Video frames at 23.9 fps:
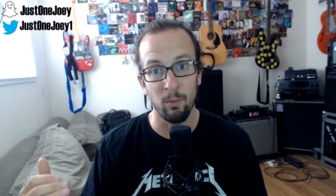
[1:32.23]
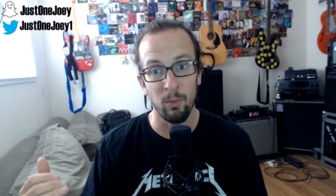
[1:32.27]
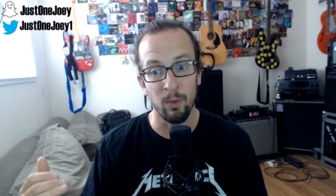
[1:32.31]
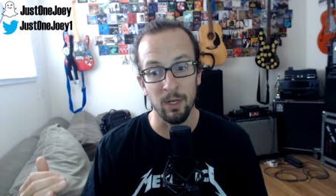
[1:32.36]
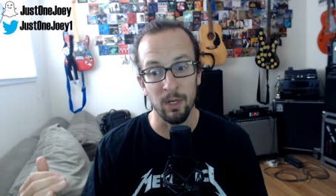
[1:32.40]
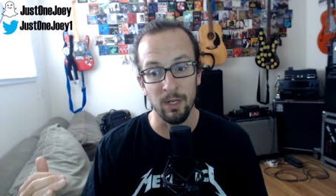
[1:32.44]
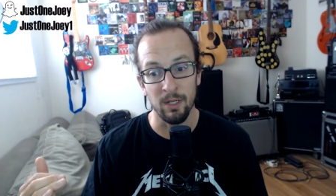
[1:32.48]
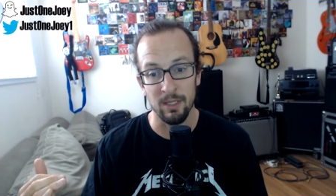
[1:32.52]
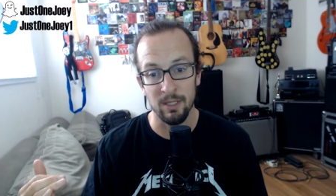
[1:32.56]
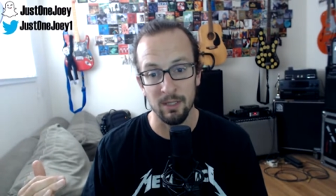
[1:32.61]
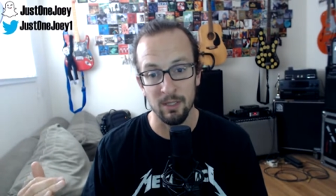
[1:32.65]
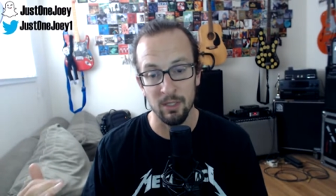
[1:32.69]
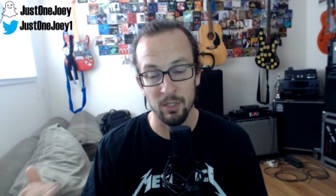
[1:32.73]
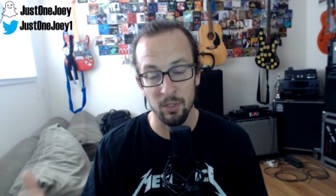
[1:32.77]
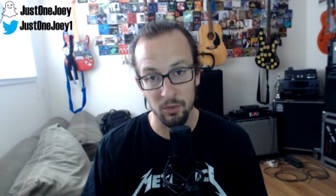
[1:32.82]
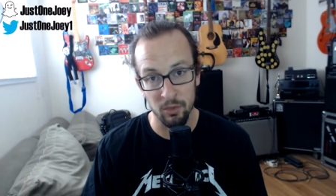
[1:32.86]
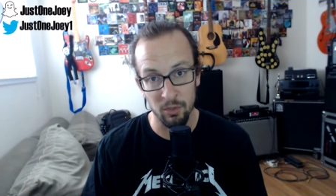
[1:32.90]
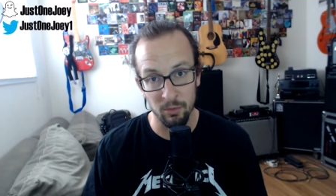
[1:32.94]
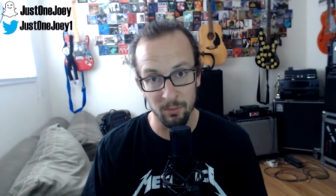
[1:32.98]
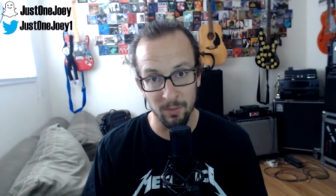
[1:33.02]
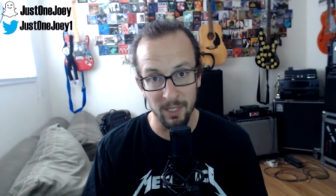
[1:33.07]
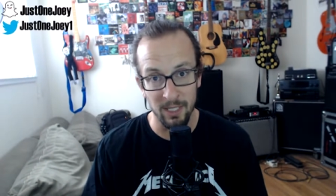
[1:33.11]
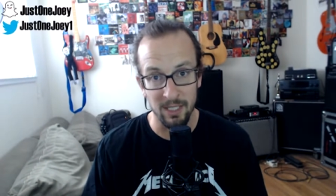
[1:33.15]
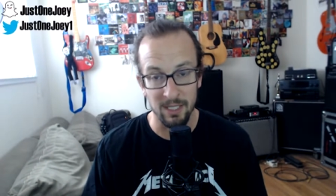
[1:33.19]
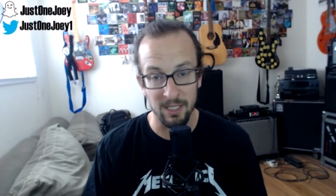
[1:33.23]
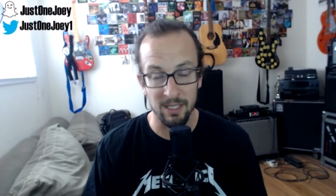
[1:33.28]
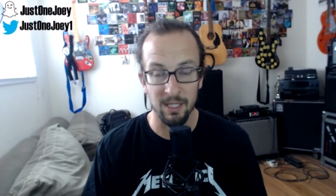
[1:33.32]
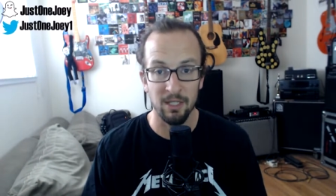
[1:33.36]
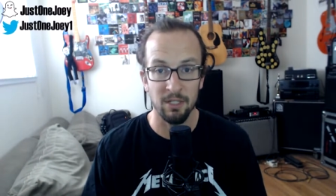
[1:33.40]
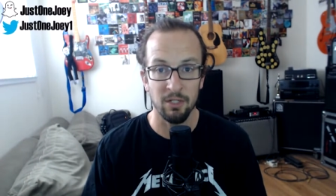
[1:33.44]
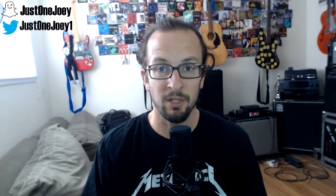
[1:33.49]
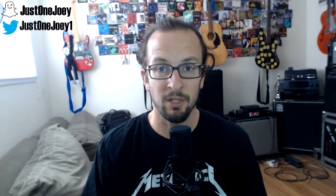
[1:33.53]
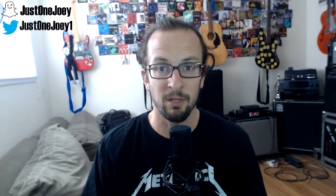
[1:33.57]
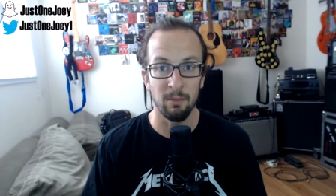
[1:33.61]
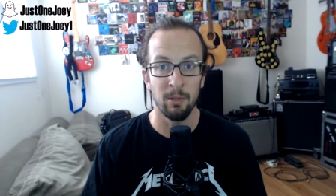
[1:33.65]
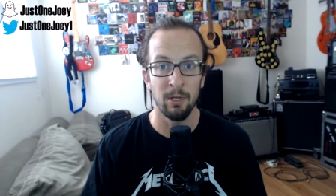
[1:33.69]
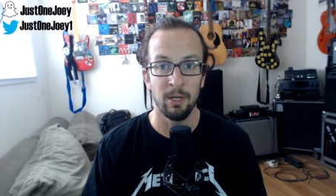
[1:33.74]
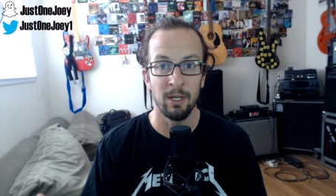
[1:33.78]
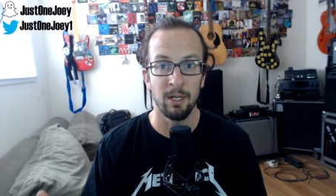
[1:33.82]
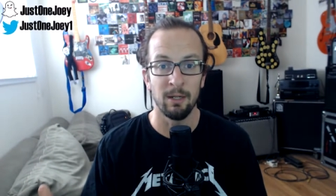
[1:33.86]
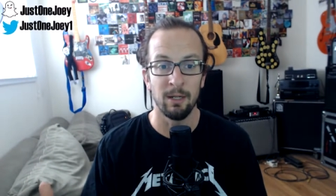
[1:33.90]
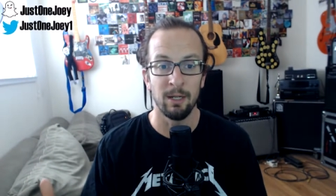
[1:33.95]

What social media sites are they putting